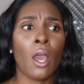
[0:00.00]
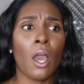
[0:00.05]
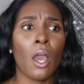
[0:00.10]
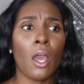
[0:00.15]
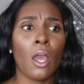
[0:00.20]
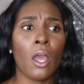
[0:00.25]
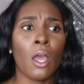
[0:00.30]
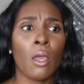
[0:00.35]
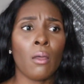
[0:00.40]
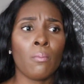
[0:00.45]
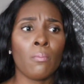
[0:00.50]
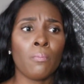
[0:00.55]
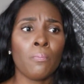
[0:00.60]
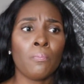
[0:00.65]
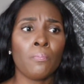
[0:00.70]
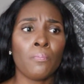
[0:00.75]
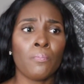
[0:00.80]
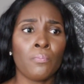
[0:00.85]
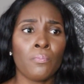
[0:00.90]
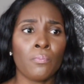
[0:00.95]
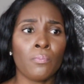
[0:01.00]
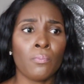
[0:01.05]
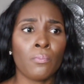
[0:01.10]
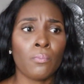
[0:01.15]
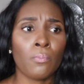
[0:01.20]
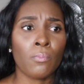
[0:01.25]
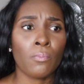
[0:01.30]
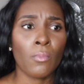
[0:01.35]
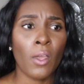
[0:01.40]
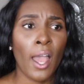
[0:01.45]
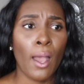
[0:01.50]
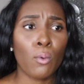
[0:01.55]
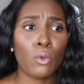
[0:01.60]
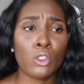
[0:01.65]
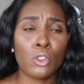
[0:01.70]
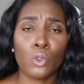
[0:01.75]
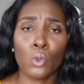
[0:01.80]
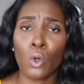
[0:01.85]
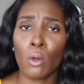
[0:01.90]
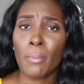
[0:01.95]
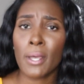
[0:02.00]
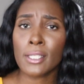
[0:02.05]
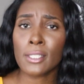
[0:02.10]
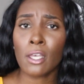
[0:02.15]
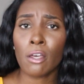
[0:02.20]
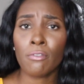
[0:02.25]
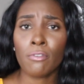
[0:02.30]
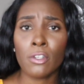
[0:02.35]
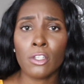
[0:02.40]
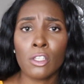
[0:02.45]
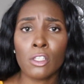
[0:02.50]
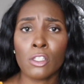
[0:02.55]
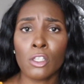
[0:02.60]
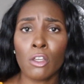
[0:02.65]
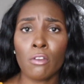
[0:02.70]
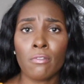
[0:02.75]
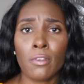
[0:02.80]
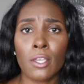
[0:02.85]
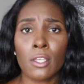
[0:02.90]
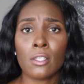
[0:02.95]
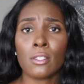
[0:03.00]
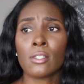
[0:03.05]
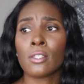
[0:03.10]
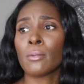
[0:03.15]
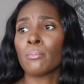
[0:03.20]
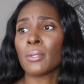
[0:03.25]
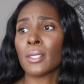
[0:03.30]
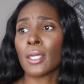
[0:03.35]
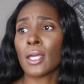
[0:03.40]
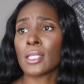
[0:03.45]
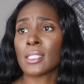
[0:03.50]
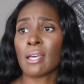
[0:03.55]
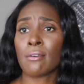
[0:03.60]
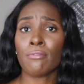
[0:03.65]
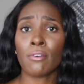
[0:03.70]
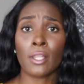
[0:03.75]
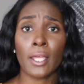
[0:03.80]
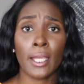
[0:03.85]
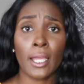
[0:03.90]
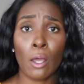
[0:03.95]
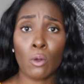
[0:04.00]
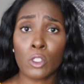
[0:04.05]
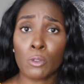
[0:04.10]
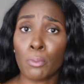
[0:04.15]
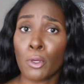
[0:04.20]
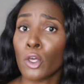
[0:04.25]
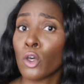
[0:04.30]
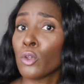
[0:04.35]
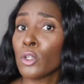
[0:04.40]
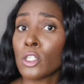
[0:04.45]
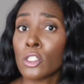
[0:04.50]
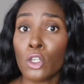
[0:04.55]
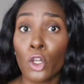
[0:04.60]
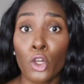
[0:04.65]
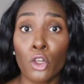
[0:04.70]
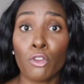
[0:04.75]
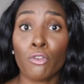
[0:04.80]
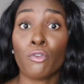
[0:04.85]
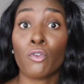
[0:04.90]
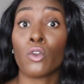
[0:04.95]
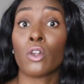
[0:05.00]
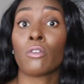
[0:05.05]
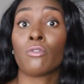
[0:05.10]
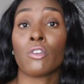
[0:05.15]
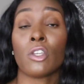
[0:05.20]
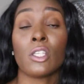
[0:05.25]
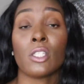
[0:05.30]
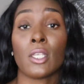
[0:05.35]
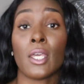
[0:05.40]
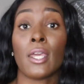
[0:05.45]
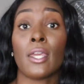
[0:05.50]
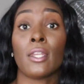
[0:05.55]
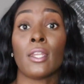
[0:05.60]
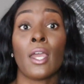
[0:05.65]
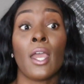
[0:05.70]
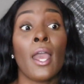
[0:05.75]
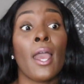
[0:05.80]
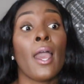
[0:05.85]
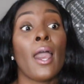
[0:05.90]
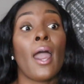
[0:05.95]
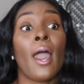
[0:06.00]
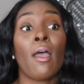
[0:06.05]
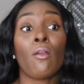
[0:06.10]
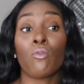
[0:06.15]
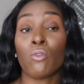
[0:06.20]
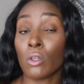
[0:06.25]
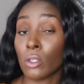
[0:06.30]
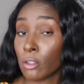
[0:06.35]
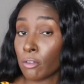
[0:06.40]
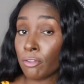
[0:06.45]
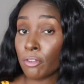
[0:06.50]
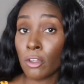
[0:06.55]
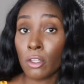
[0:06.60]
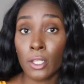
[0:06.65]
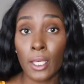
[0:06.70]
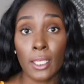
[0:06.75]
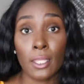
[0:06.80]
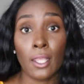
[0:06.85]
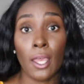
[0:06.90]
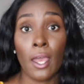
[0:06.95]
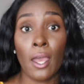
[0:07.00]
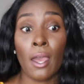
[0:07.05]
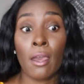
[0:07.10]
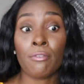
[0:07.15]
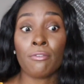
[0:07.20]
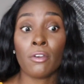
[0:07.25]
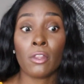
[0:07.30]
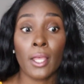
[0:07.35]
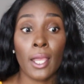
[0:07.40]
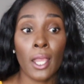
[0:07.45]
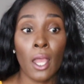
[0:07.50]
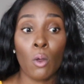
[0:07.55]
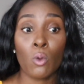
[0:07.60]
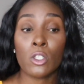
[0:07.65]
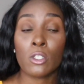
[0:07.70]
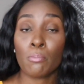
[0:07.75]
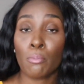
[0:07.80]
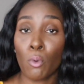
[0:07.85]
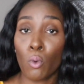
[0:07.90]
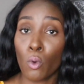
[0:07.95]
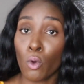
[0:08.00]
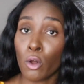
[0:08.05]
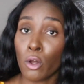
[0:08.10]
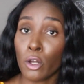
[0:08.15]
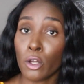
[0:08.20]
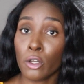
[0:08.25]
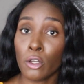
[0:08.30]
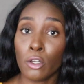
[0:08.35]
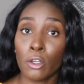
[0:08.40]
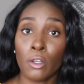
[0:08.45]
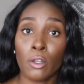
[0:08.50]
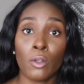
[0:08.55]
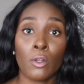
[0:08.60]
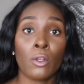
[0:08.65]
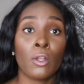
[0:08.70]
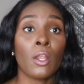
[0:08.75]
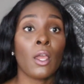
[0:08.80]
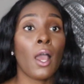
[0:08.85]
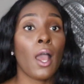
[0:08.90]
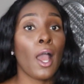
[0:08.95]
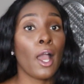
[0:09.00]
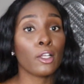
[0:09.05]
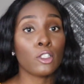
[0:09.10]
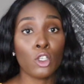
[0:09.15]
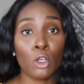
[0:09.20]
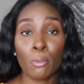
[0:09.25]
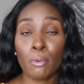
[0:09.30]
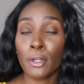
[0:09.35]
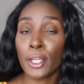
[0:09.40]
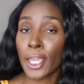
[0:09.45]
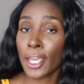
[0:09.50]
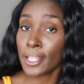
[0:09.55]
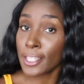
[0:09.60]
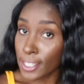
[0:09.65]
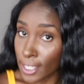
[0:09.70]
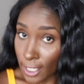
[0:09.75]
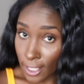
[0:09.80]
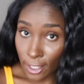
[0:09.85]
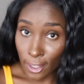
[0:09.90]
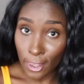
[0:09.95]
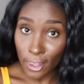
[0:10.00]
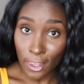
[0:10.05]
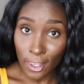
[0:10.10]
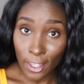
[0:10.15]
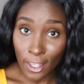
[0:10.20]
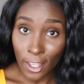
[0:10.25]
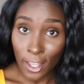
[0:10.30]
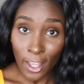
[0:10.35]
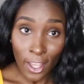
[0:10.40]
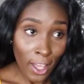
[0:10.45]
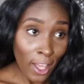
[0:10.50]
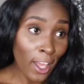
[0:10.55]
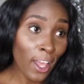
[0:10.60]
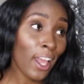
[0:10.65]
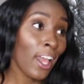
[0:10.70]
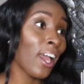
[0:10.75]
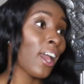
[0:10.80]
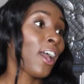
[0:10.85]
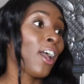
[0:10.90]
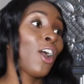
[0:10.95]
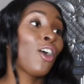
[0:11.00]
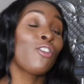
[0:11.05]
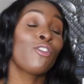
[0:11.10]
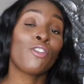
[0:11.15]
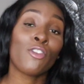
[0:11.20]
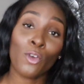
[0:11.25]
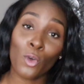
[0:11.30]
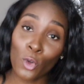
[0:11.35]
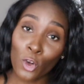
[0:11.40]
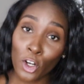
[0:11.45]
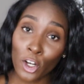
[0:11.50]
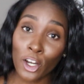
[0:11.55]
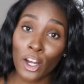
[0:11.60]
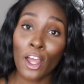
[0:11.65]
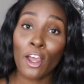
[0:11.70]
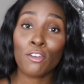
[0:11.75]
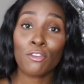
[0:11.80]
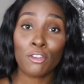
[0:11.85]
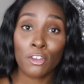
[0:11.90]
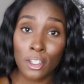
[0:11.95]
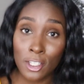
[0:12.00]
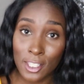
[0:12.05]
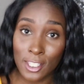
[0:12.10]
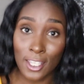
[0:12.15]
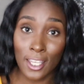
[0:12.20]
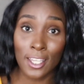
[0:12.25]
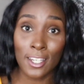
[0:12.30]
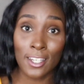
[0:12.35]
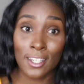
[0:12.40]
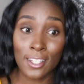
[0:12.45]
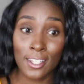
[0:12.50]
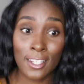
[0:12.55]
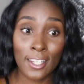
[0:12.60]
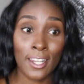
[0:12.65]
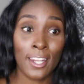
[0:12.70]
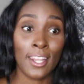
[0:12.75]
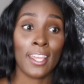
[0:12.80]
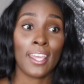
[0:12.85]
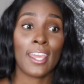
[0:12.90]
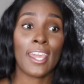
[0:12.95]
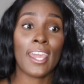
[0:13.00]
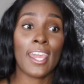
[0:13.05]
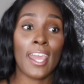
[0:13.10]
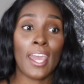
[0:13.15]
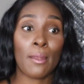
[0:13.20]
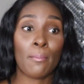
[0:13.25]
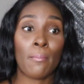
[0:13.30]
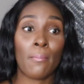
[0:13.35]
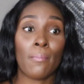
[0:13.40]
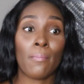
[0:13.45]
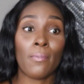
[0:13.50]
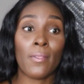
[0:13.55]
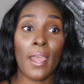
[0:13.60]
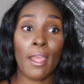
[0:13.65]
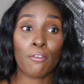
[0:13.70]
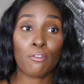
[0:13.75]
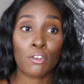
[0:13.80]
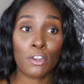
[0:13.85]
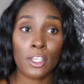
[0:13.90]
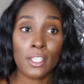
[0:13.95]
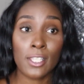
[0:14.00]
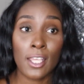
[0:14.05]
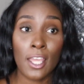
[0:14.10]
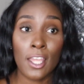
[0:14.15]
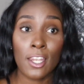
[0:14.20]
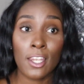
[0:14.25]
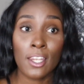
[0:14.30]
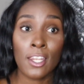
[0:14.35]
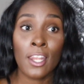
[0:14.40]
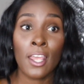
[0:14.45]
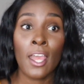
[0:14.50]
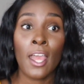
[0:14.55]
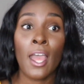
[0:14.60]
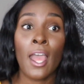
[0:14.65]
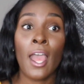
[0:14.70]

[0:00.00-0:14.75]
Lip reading: I was doing myself a disservice because I feel like I was put on this earth for a reason. I really feel like that. I feel like I was born October 18th for a reason. And that reason,